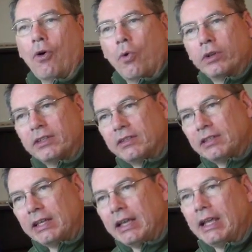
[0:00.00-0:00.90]
or to
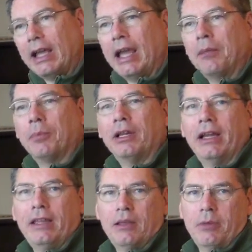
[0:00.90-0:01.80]
sing and
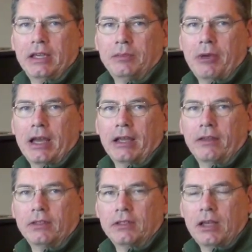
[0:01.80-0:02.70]
play the bass back
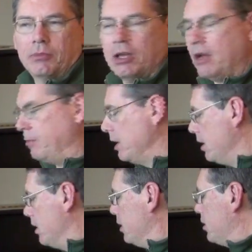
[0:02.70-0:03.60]
at the same time.
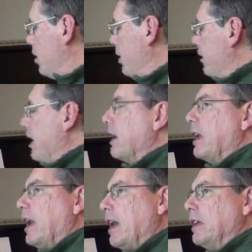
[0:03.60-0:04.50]
So in
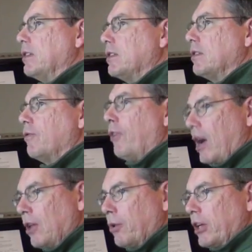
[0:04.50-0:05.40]
that case,
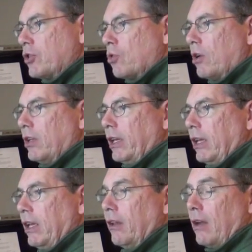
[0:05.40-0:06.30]
following it
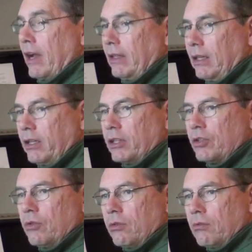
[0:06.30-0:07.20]
shortly, ideally a
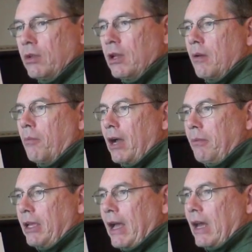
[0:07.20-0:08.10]
student
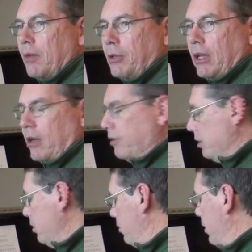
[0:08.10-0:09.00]
might be at a piano
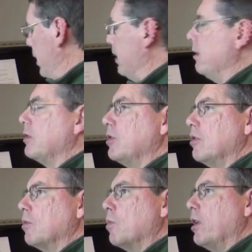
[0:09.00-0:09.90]
too, and the
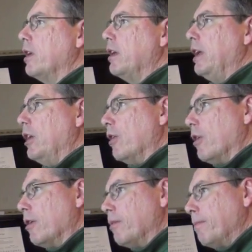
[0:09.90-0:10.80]
student would
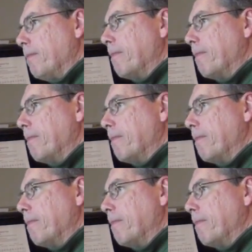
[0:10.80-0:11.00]
hear